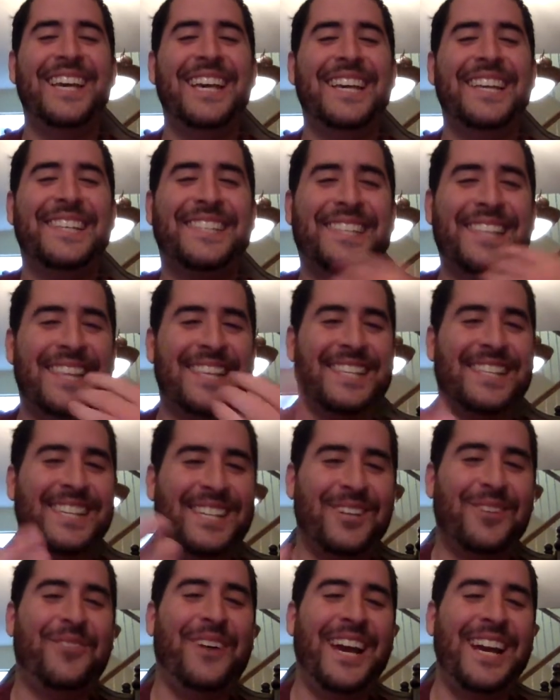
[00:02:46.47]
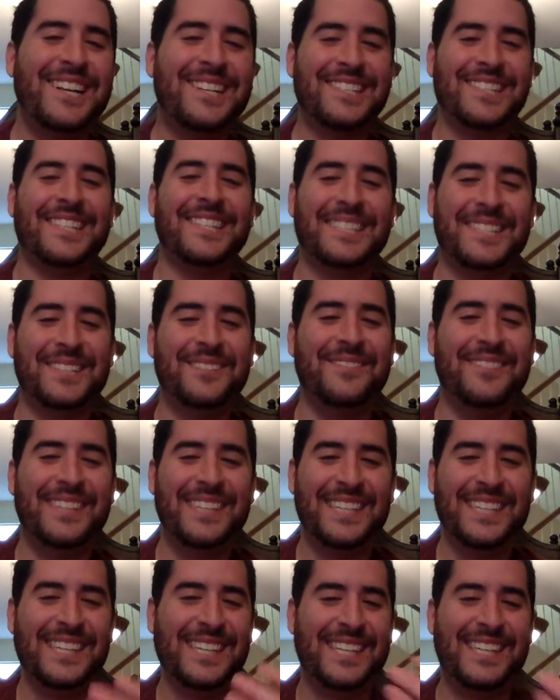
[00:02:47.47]
So the single-payer system,
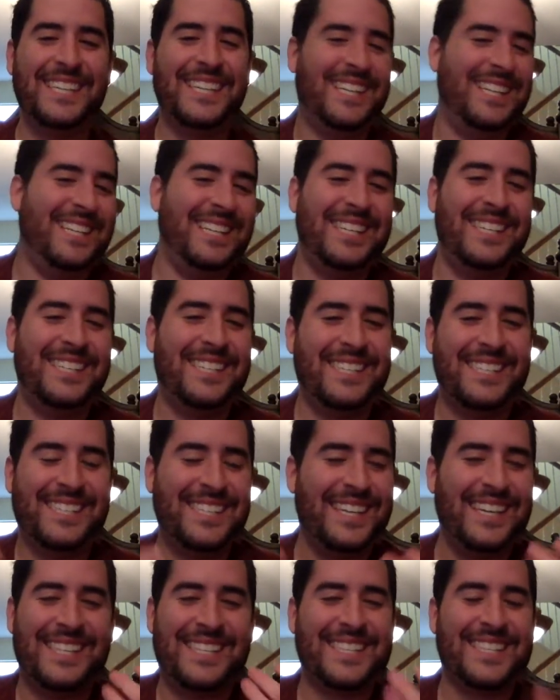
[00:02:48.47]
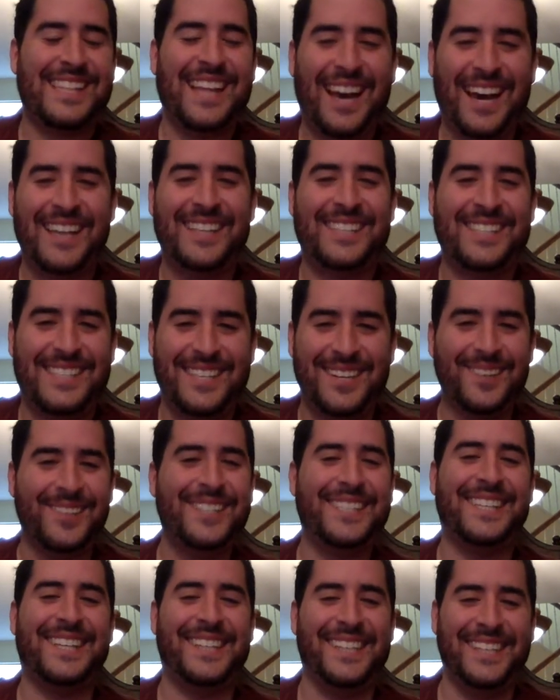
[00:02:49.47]
it's not
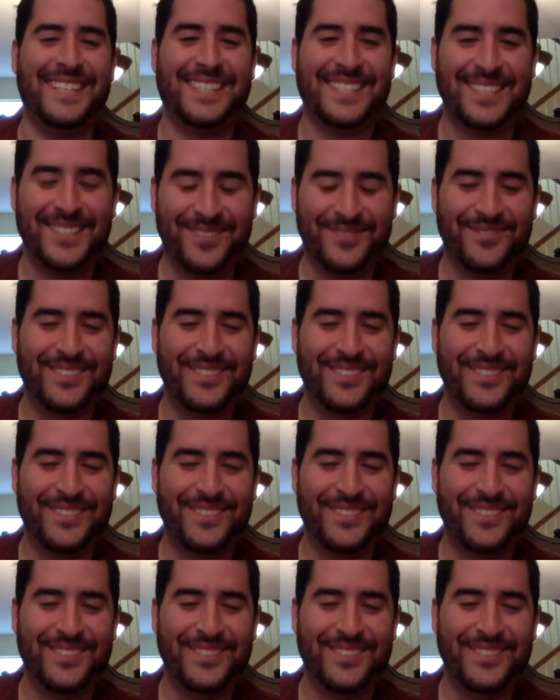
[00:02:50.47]
socialism.